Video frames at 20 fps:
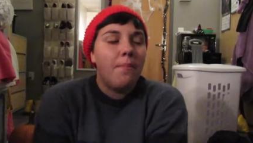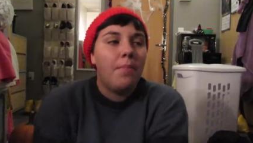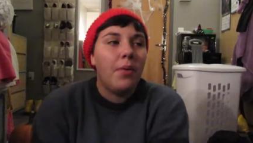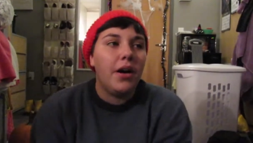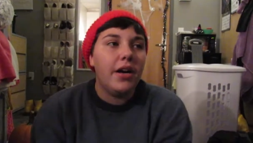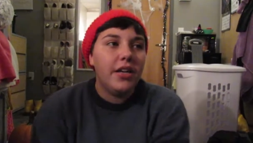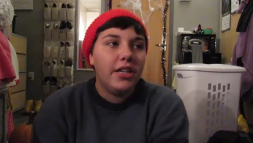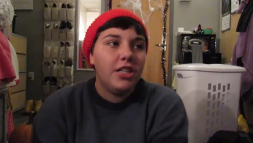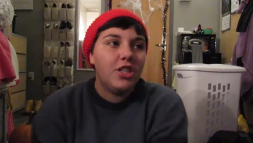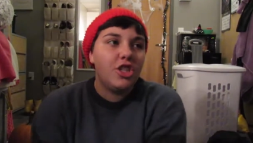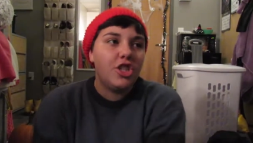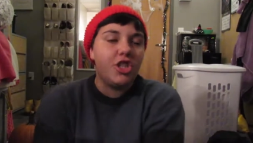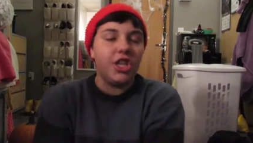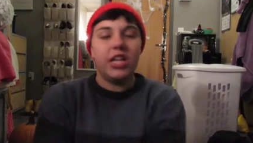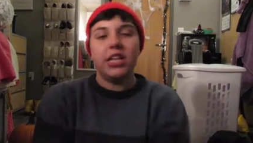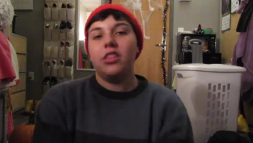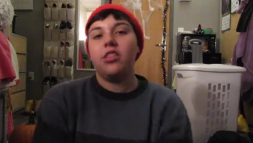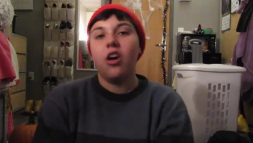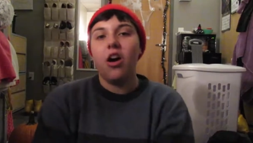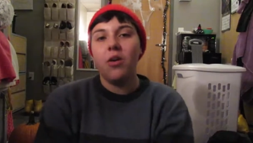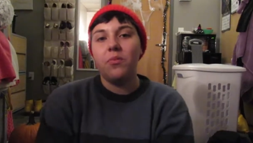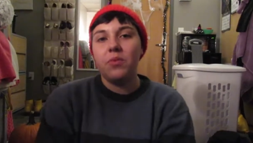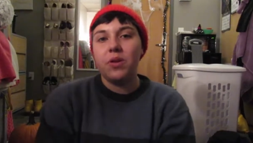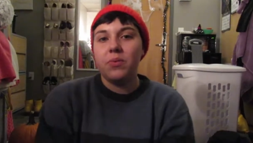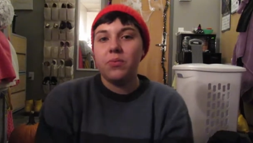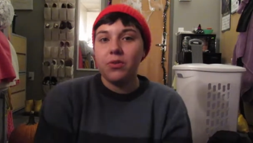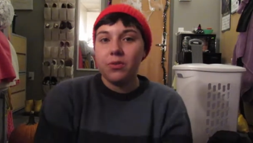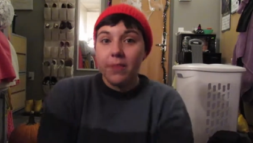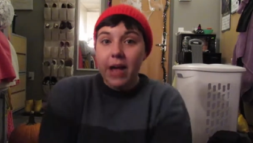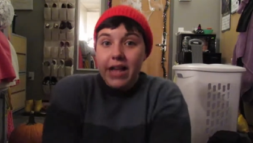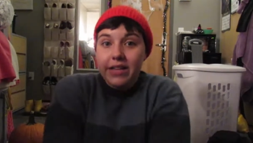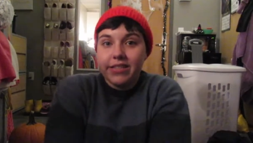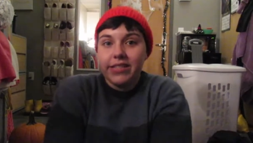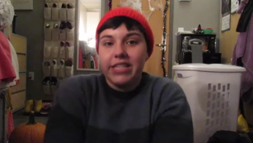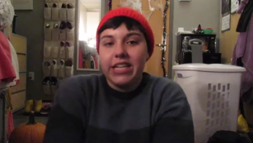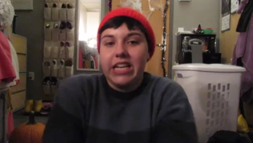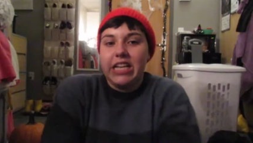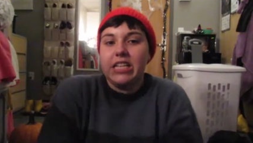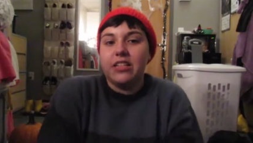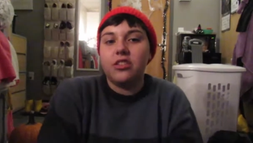But she thought we were
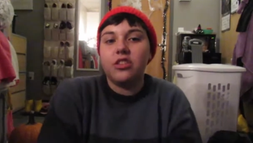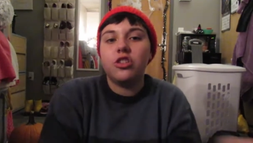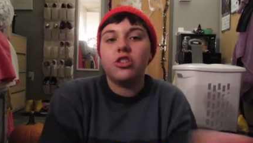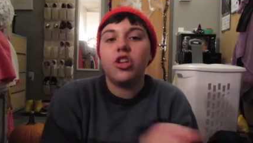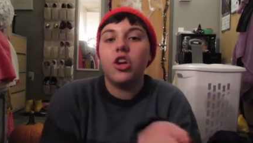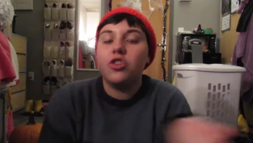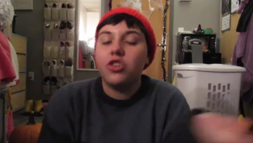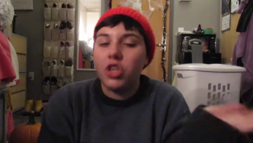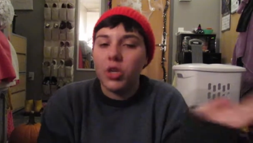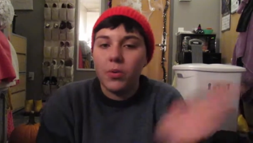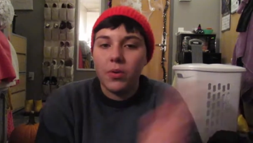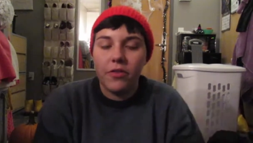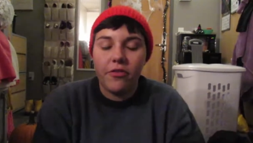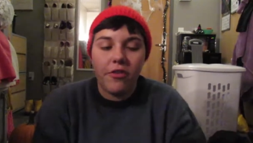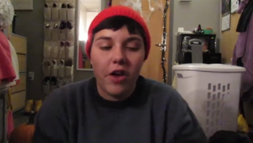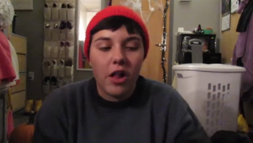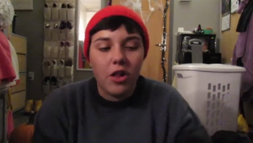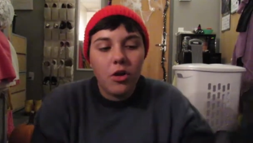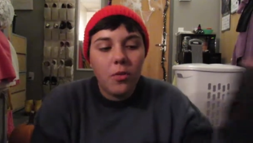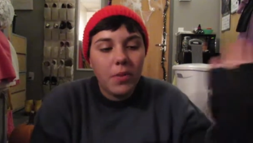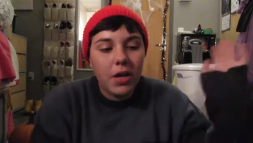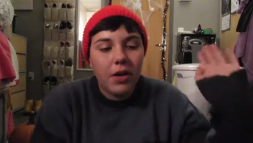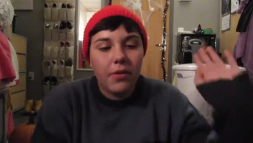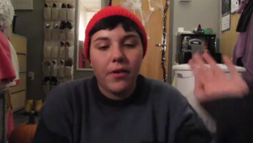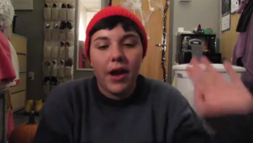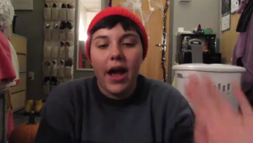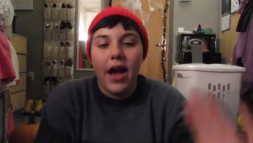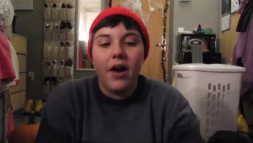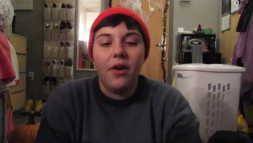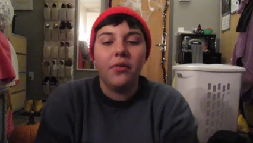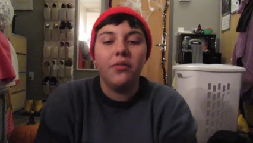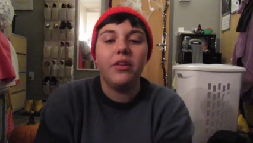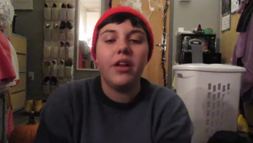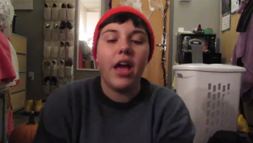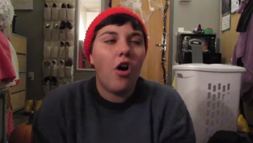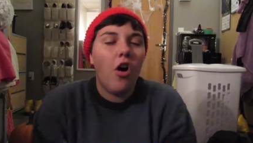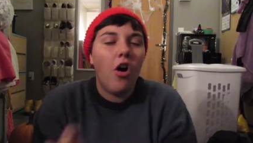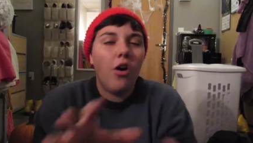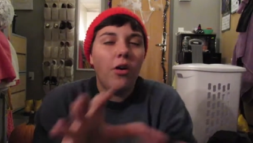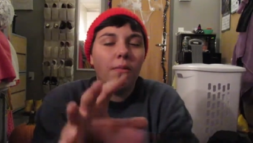besties, so she would follow me around.
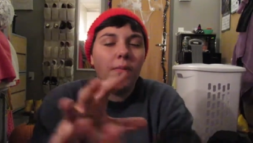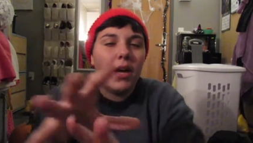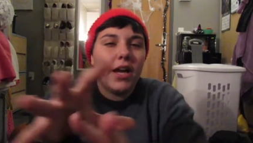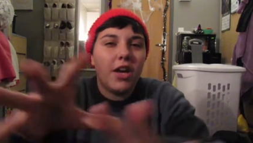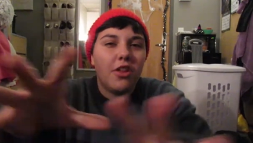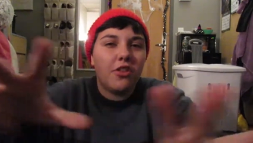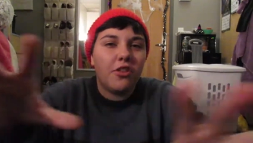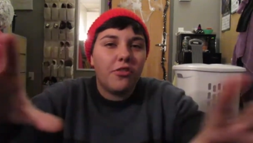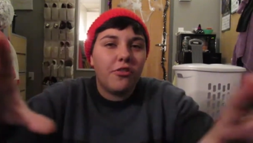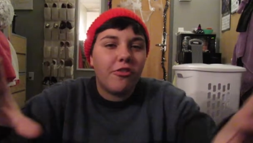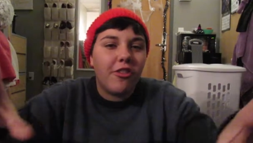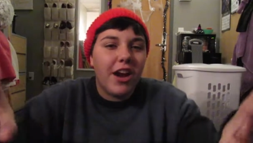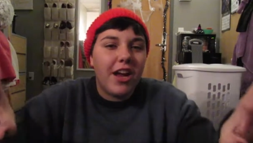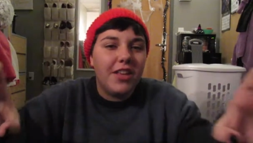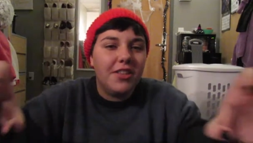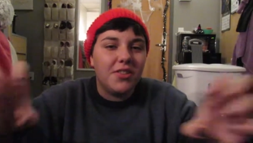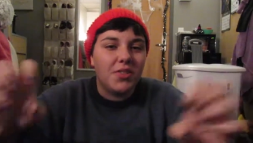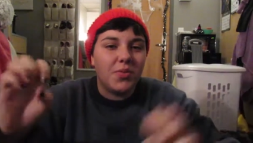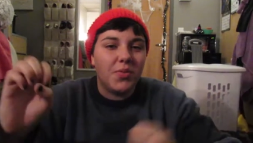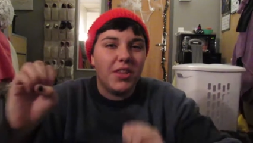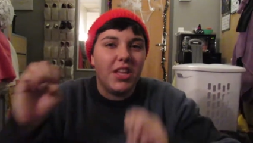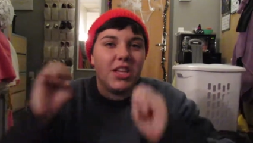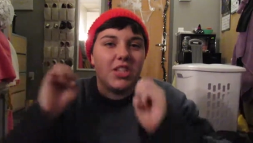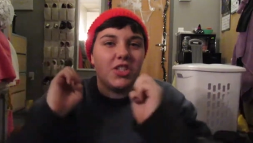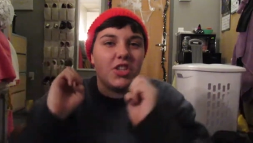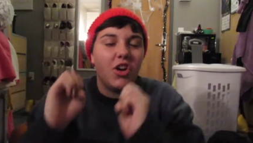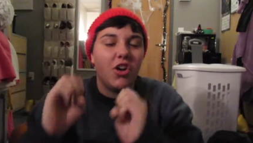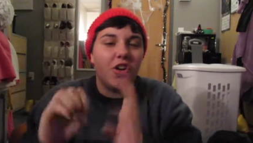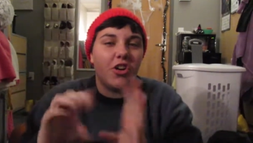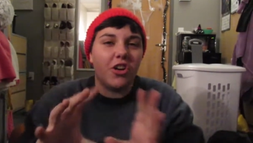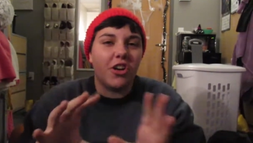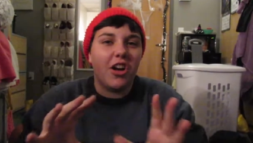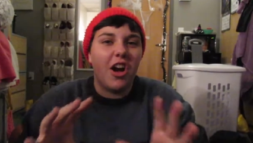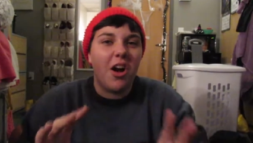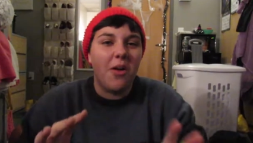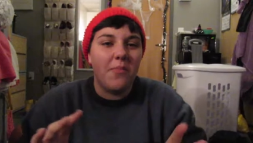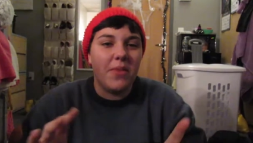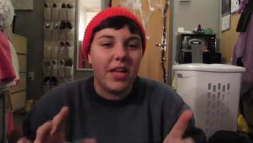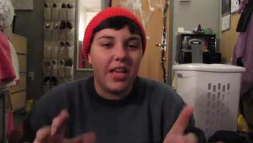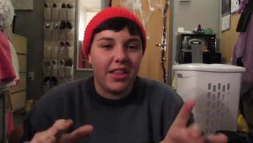All my other friends, when they saw her
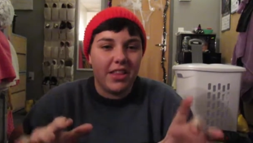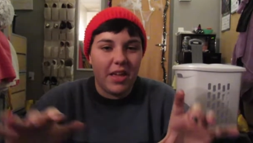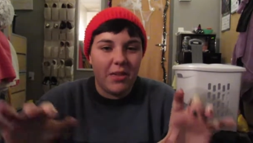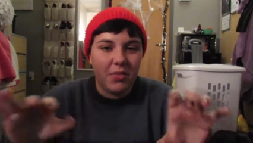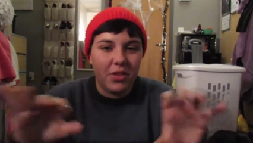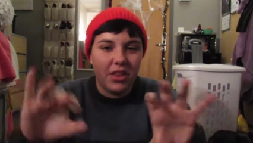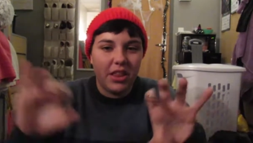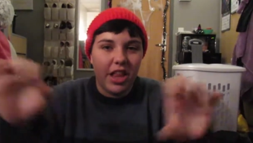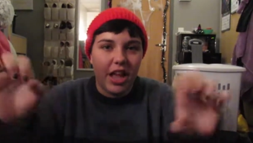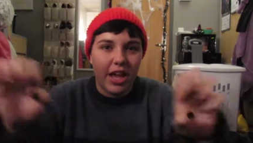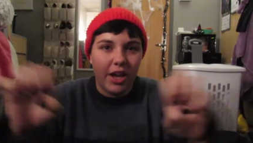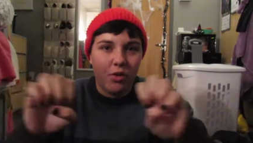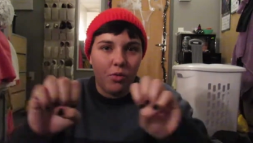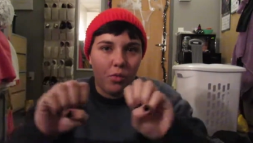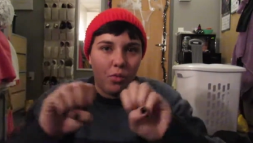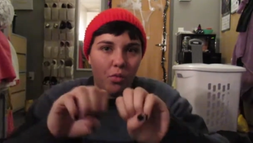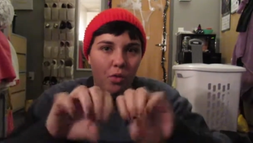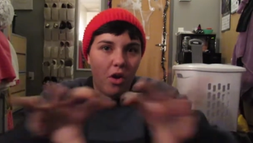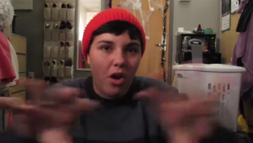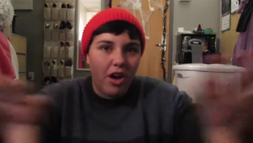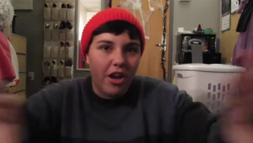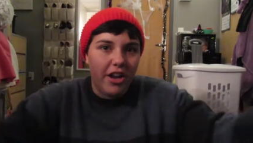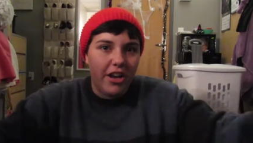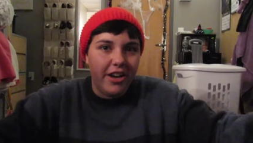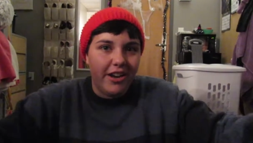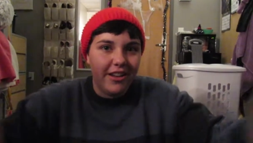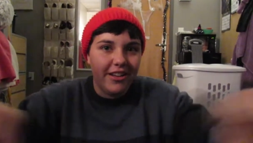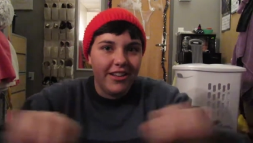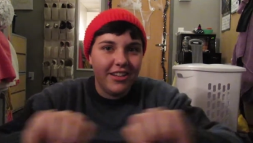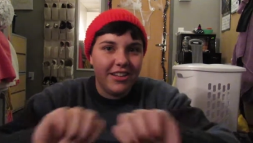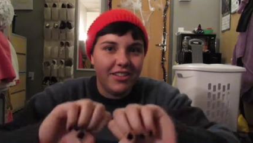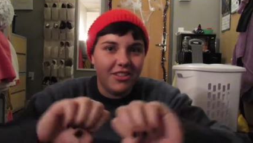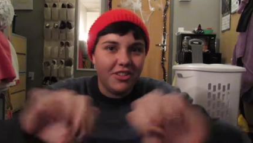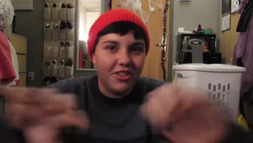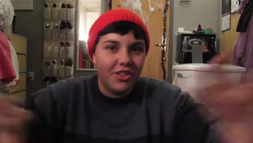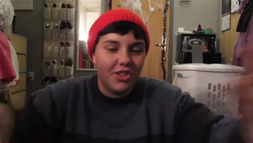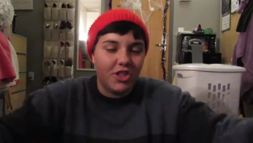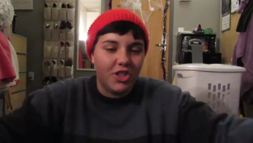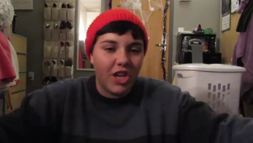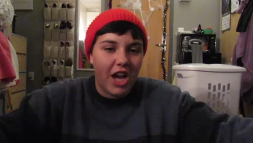coming, they would like run
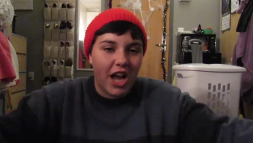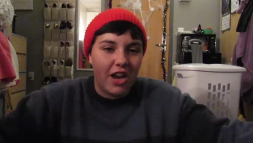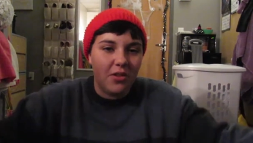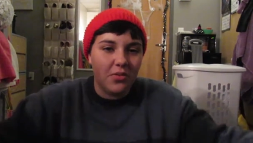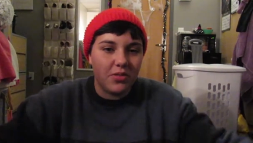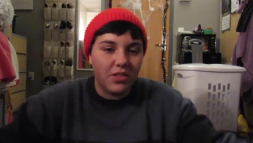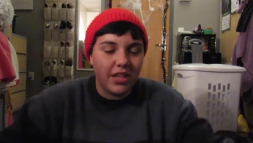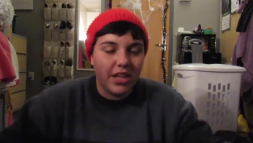into the shadows.